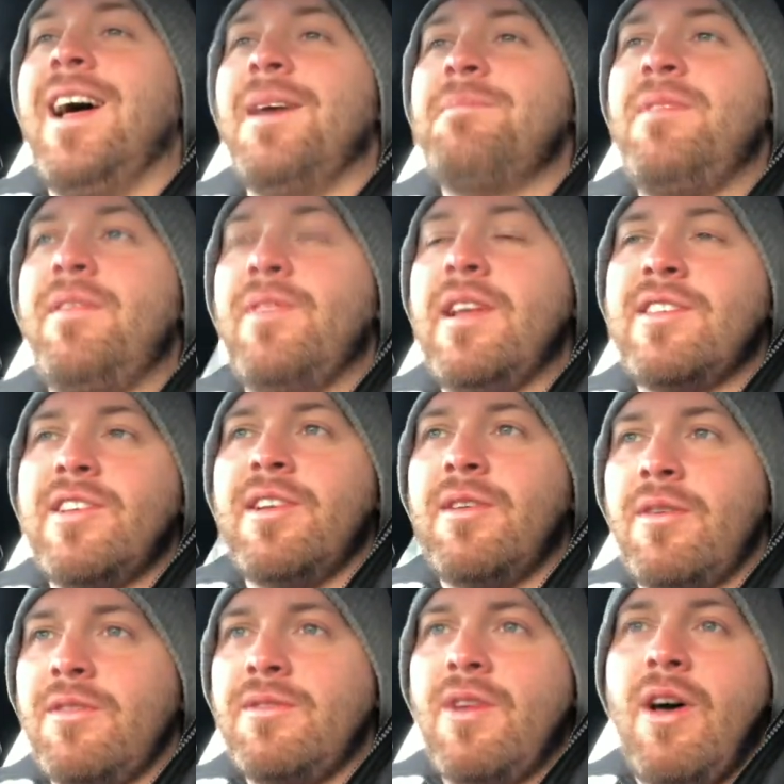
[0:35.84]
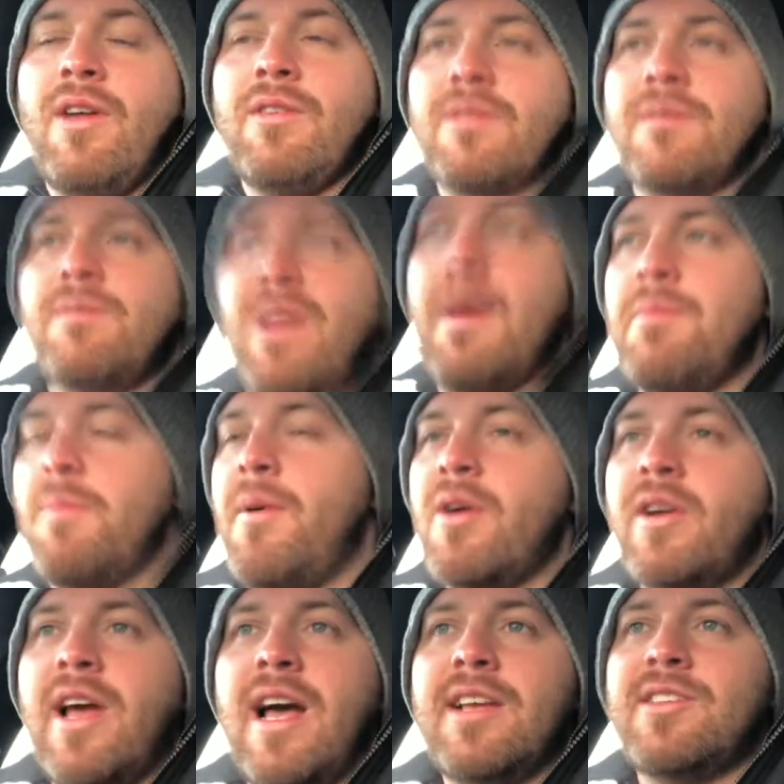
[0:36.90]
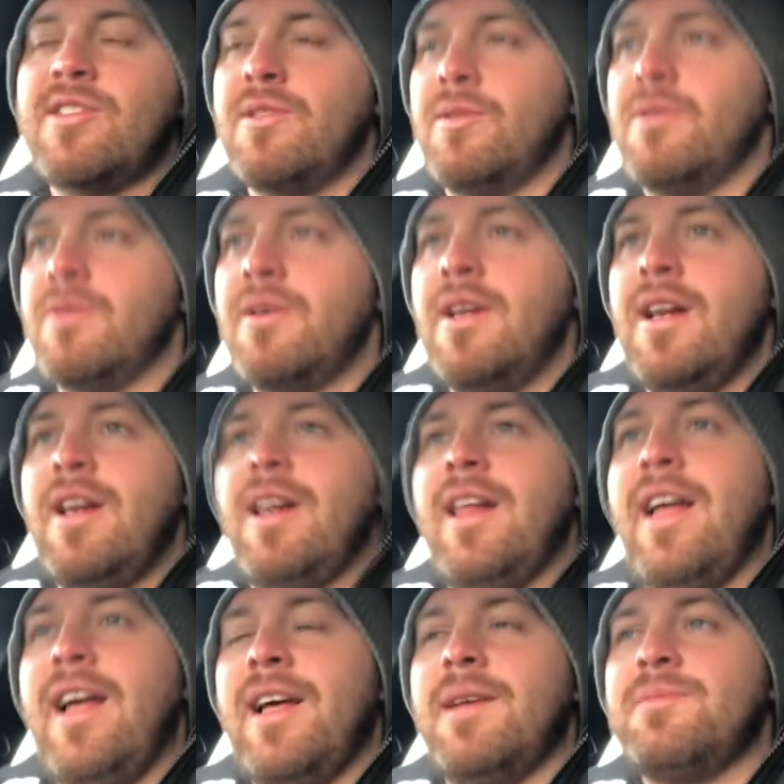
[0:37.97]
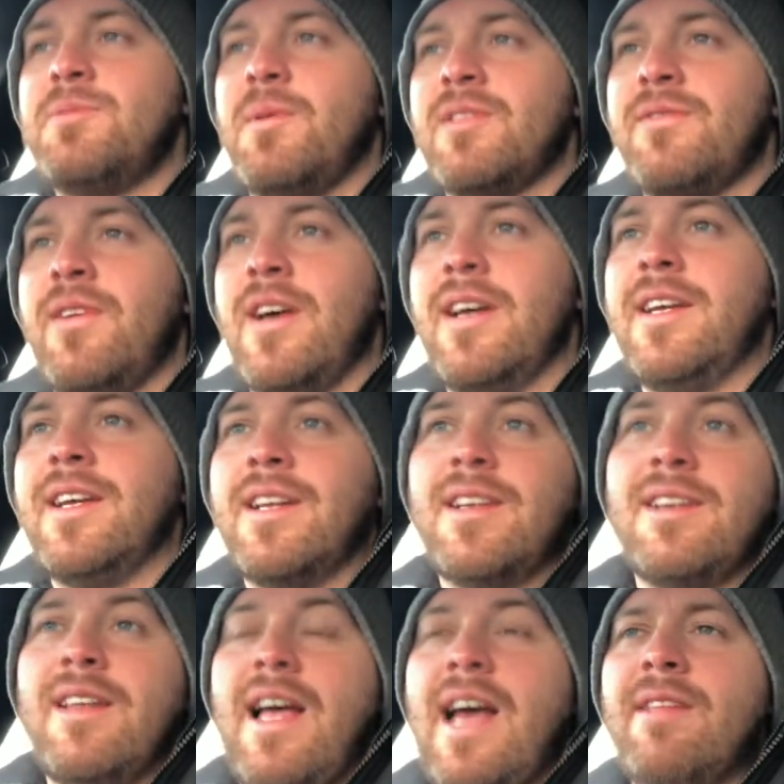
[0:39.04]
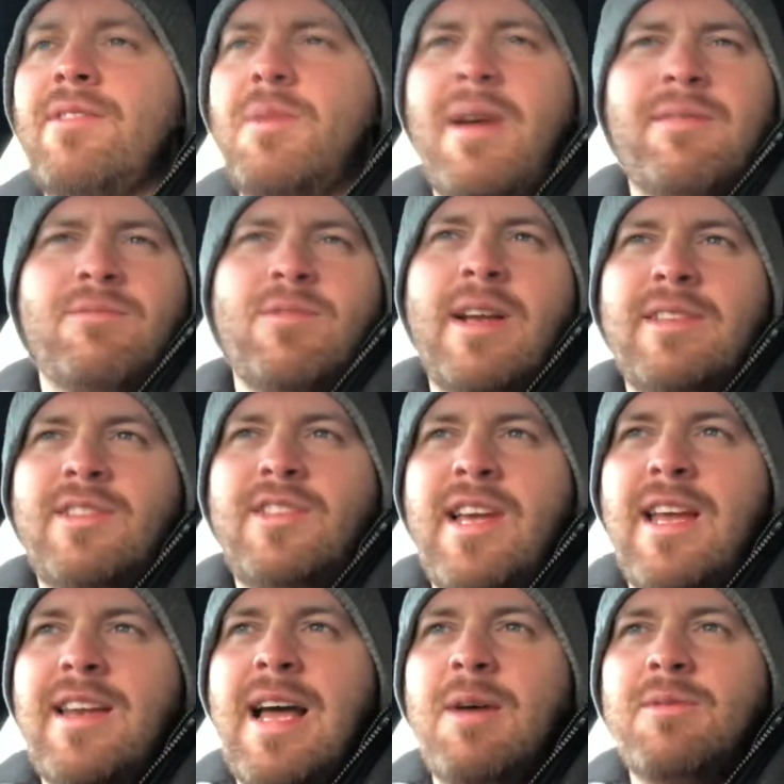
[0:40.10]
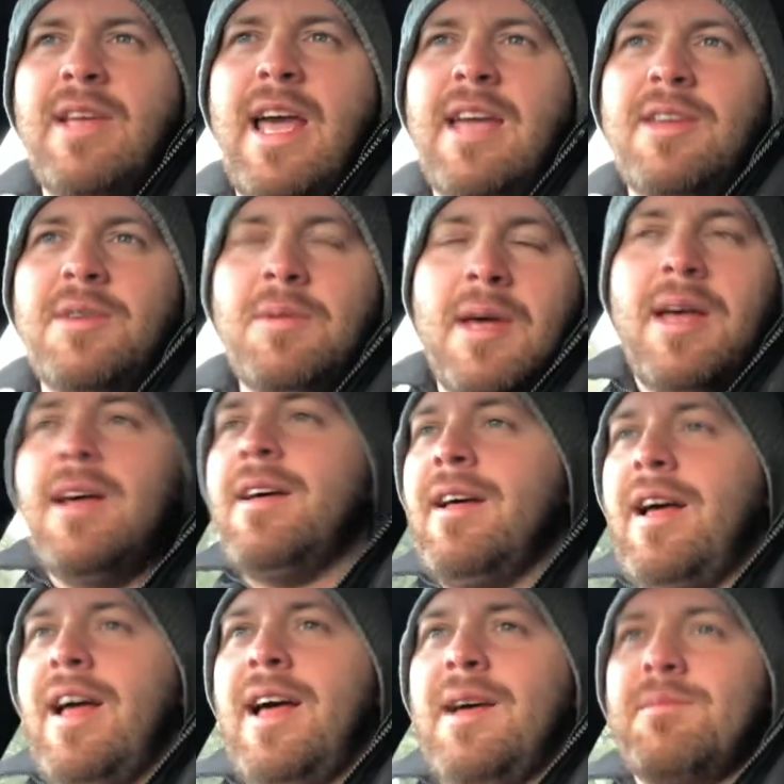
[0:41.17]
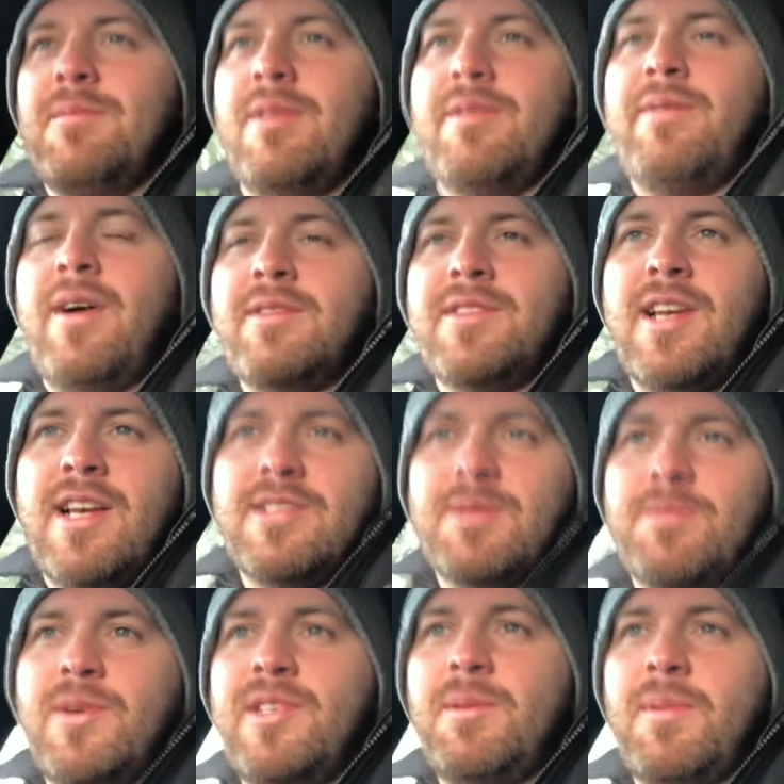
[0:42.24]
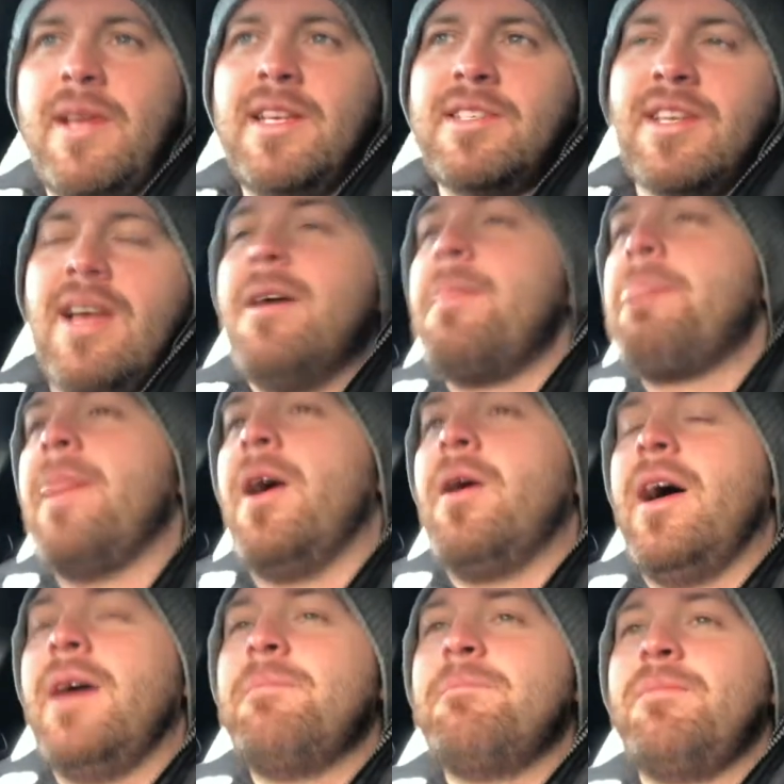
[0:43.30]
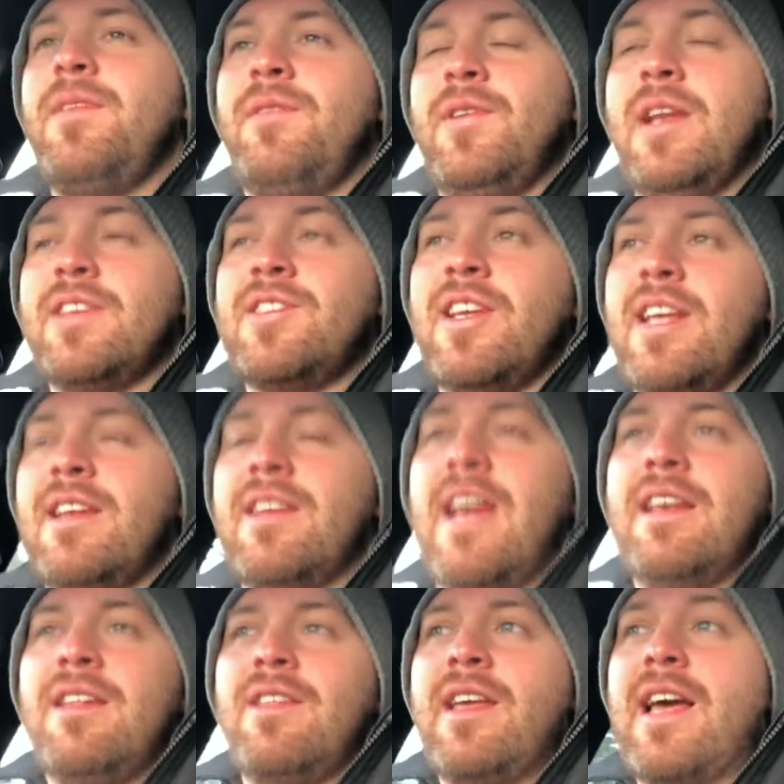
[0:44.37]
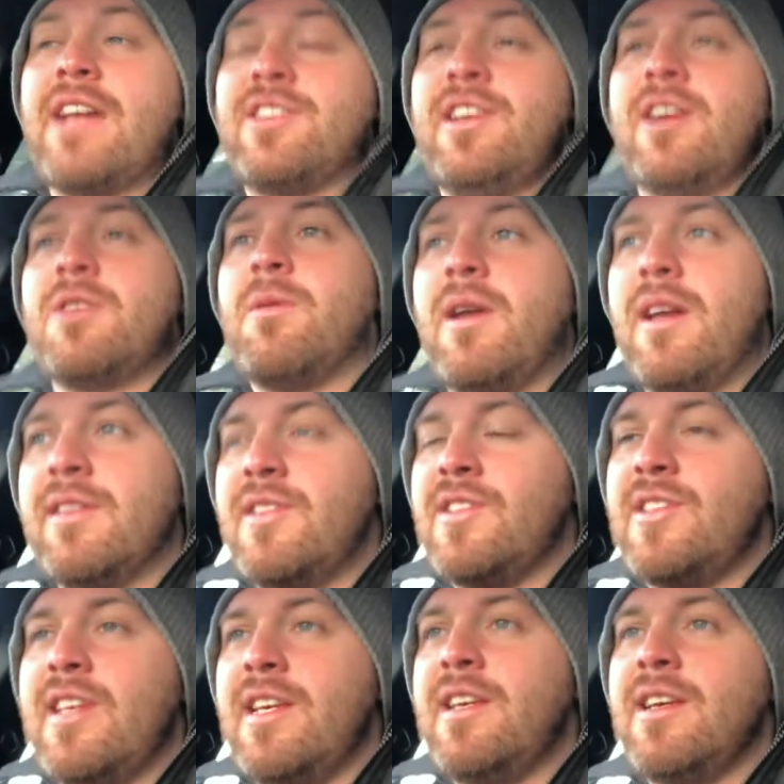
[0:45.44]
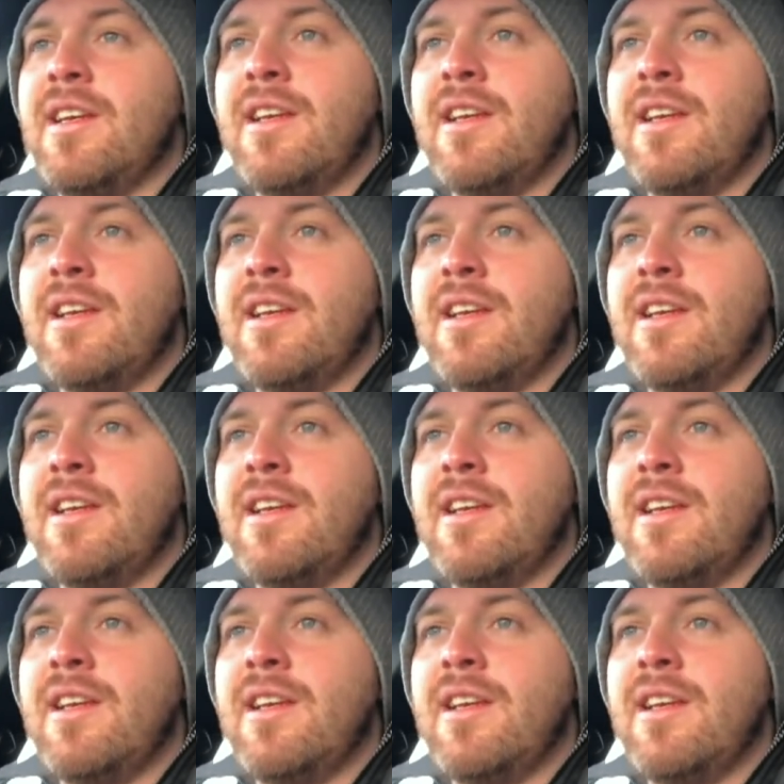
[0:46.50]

If you're listening on Apple Podcasts or Spotify and you haven't rated yet, how dare you? 5 stars, pretty please. No, if you're listening and you think, actually, I'd quite like to see,